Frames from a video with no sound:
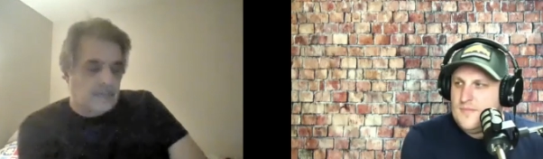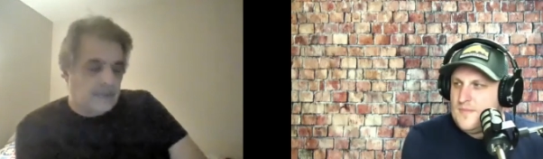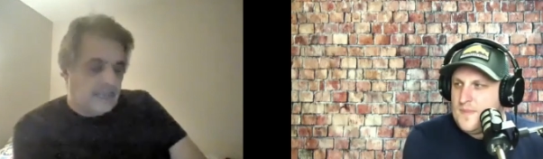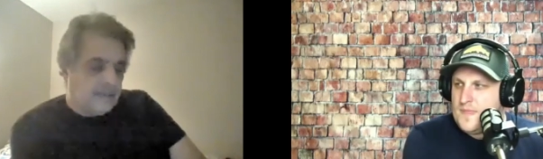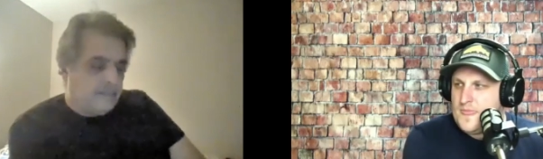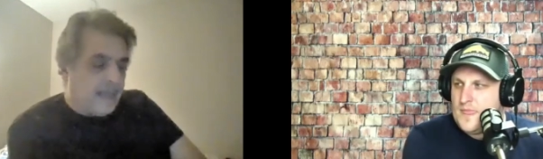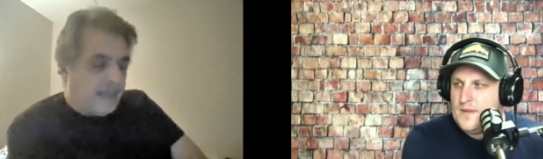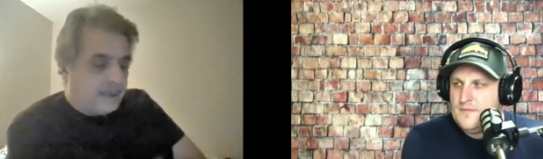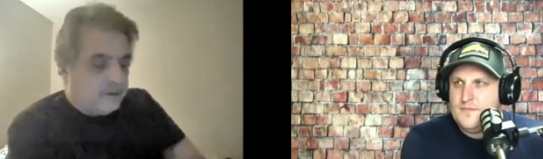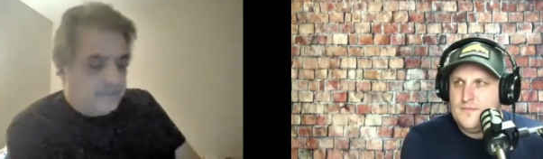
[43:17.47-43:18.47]
Speaker 1: and, and
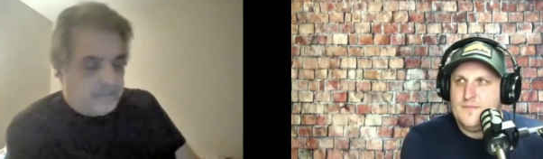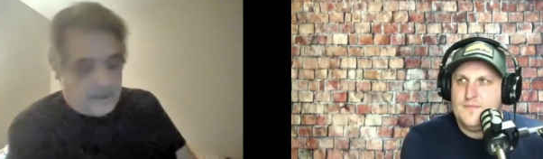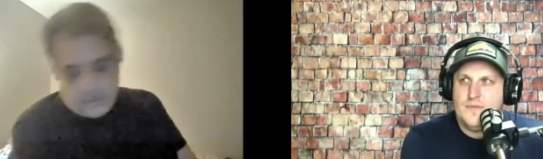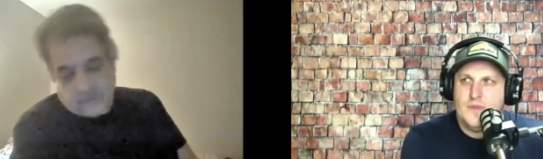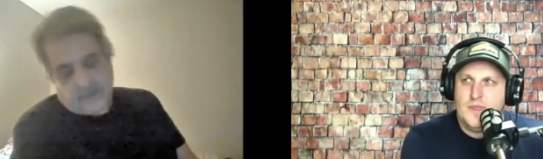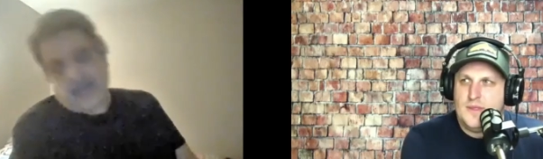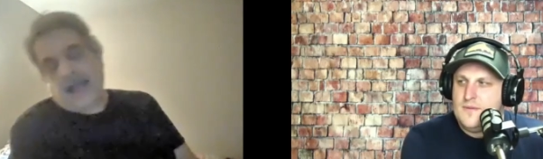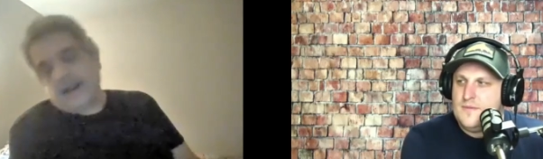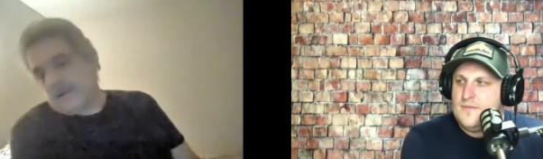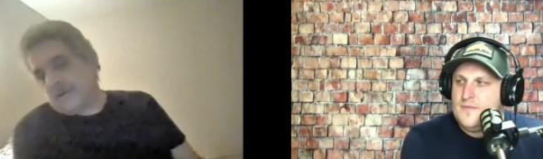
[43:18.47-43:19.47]
May. I couldn't. I wasn't
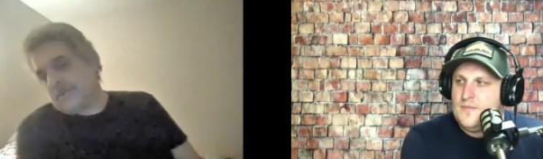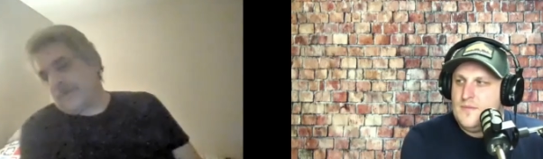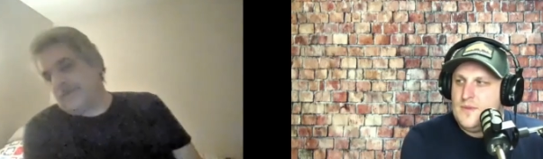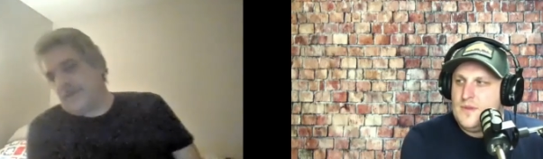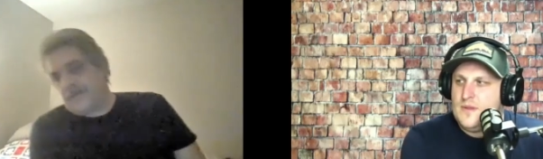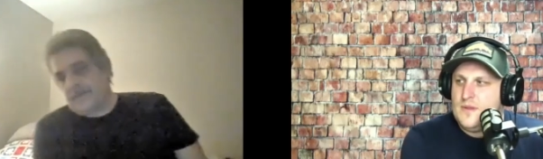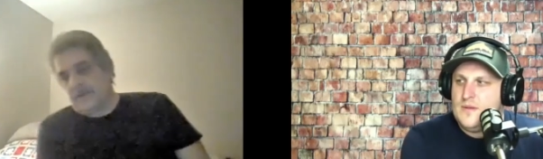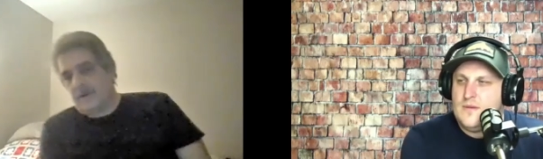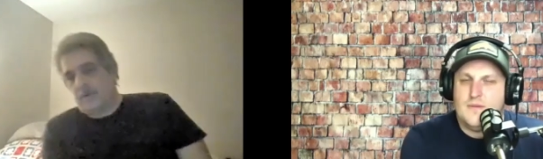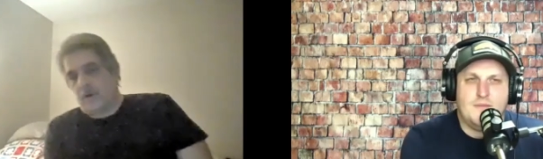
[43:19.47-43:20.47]
guiding. Couldn't be,
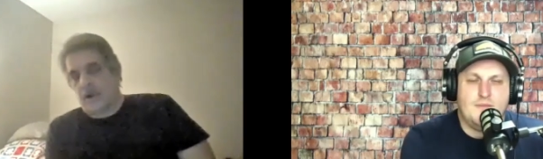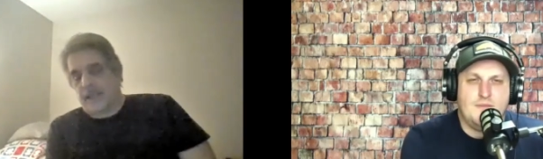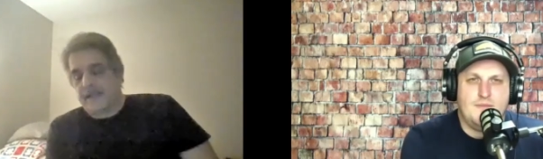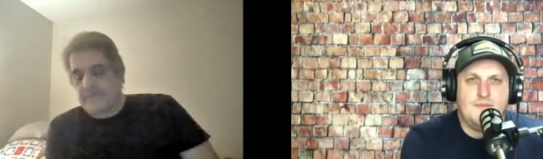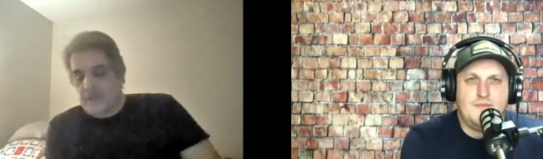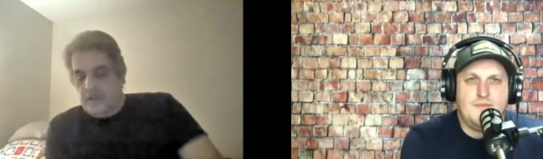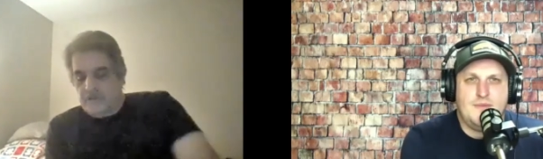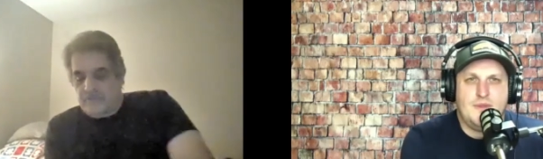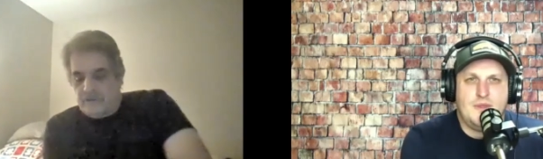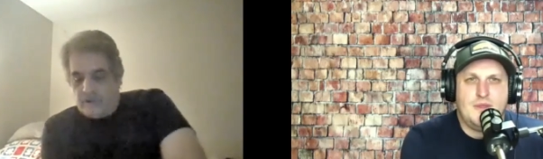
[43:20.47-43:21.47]
you know, working.
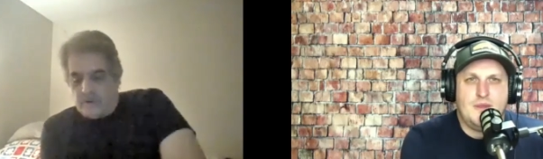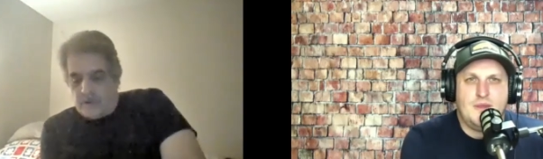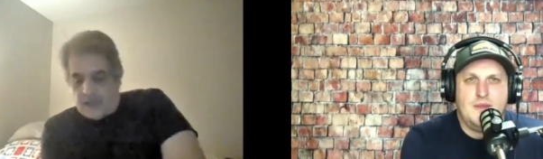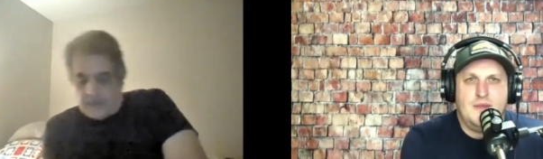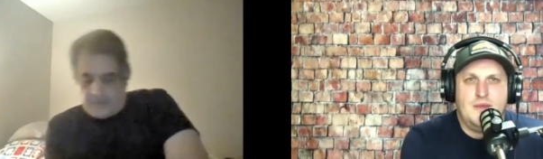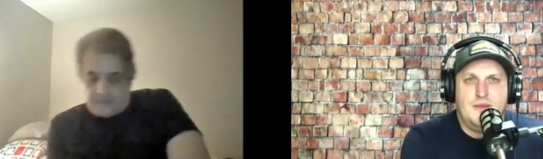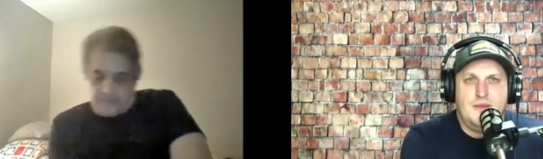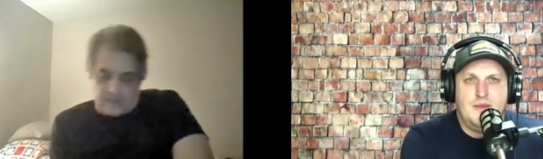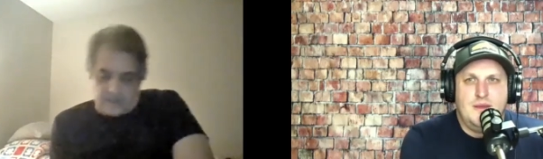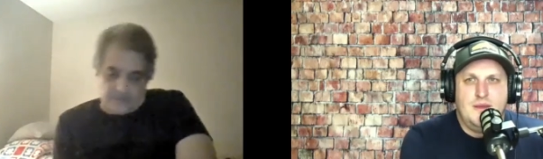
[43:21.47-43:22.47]
So I
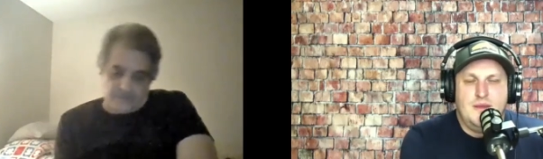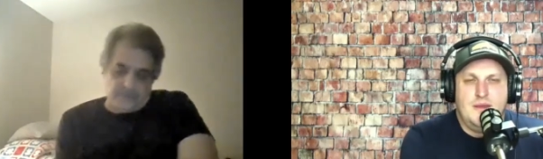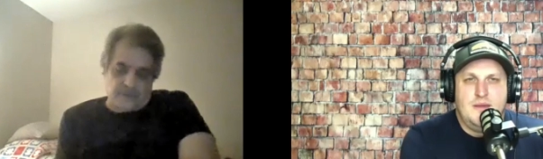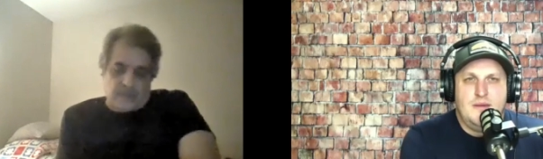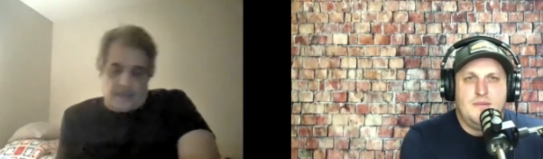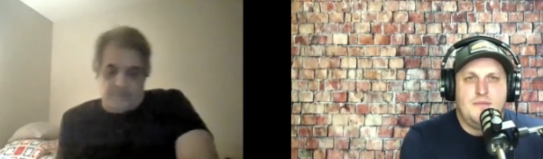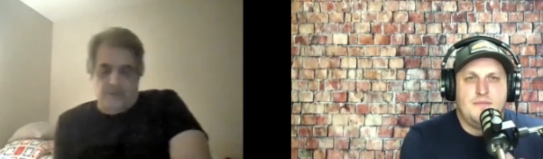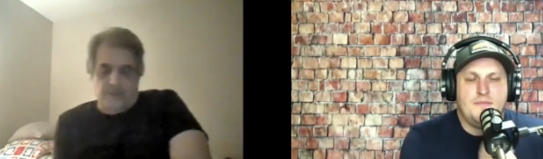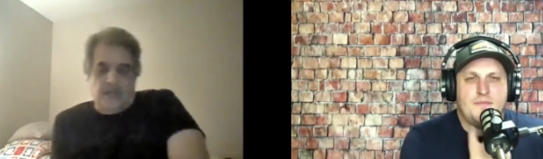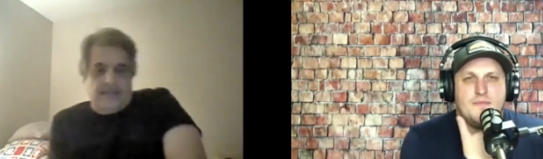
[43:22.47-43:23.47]
was I was doing a lot of
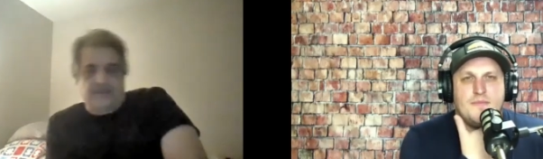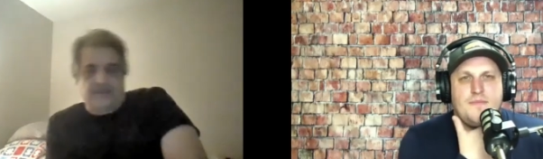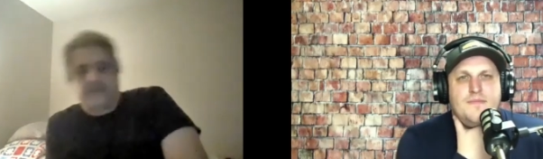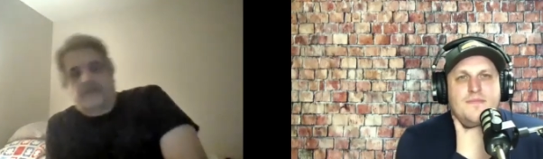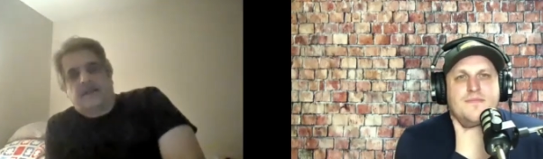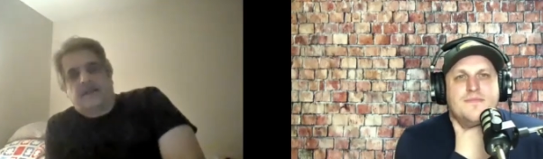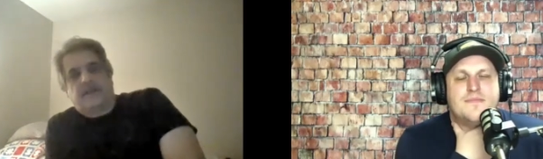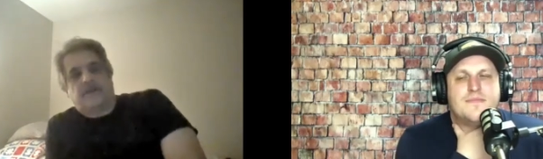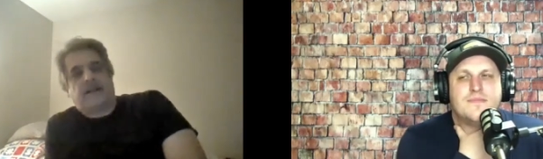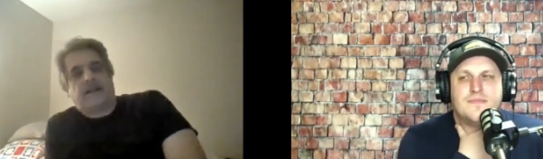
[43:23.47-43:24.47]
blue line fishing,
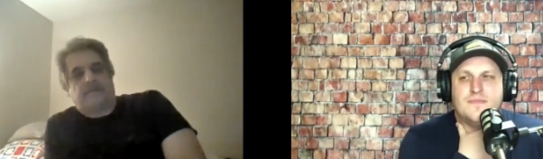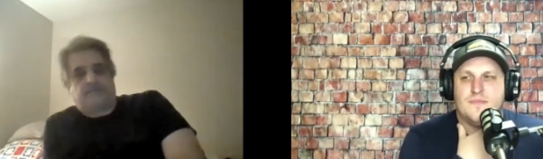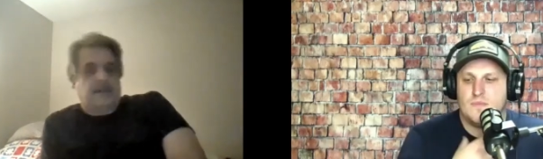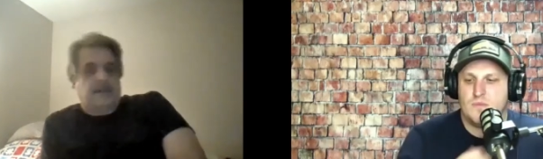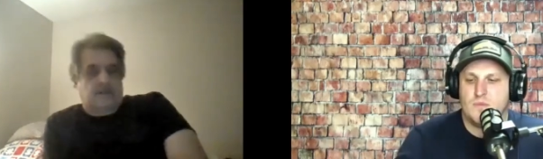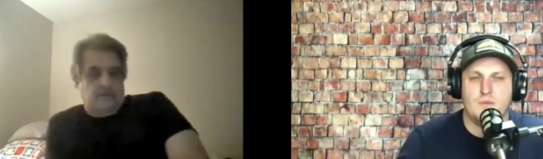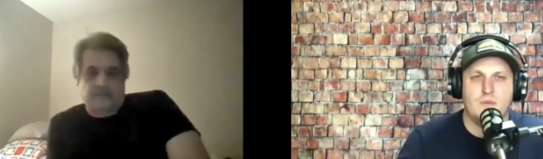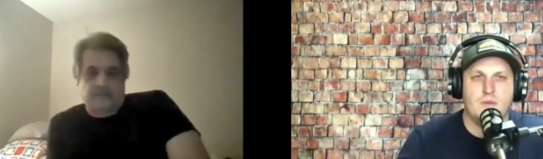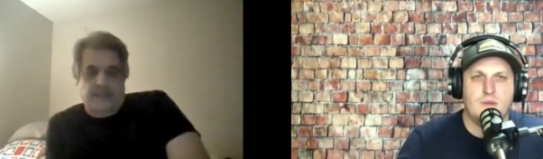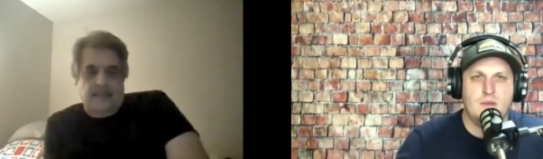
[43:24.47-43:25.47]
you know, right right close
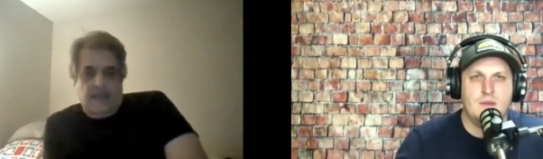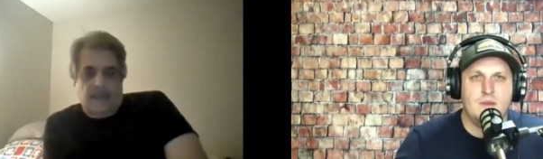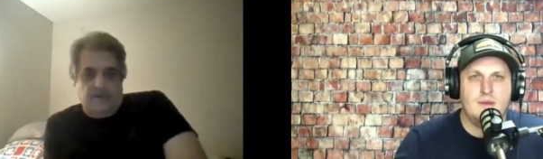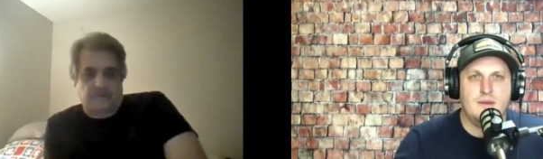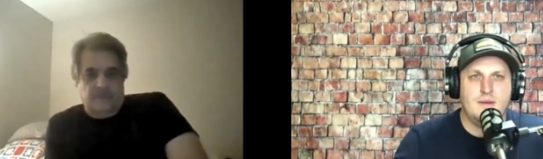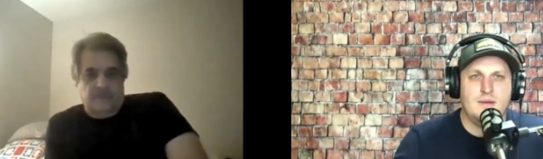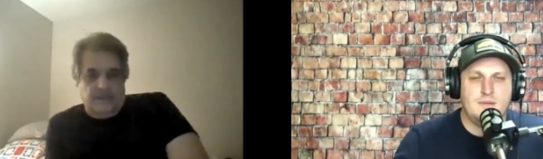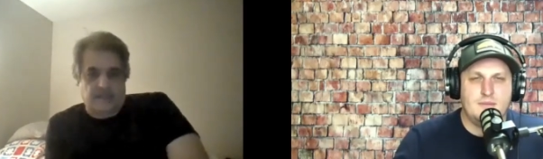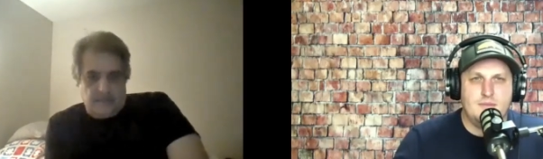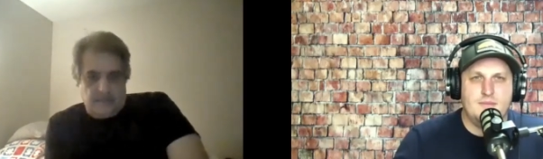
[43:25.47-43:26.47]
to my house,
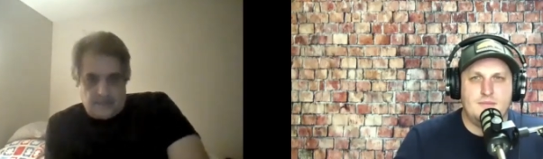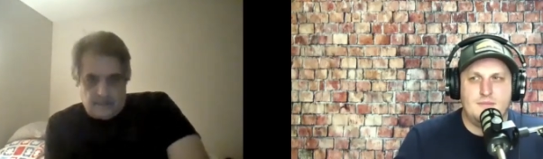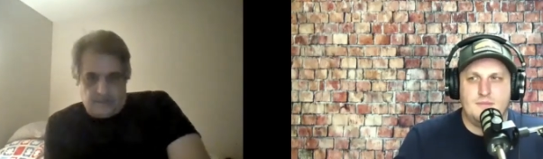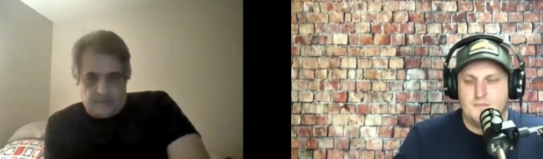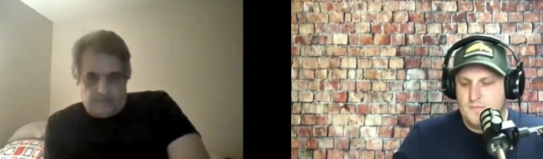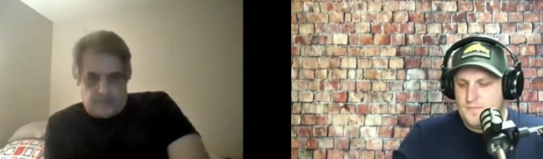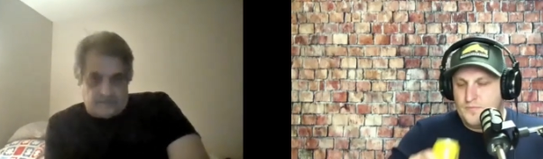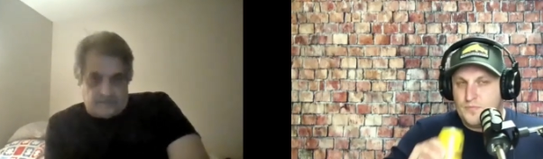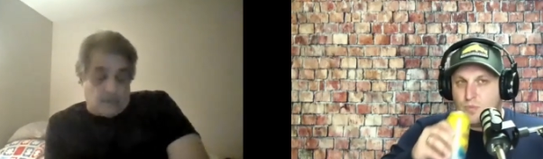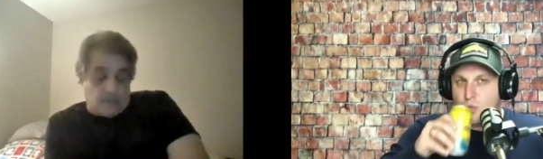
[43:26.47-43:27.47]
like
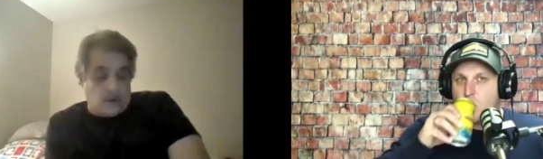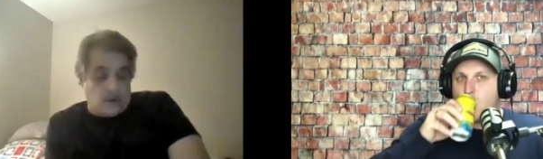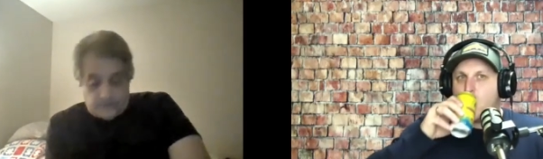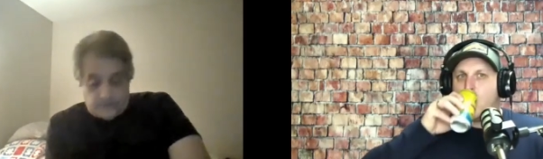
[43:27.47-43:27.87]
places I could walk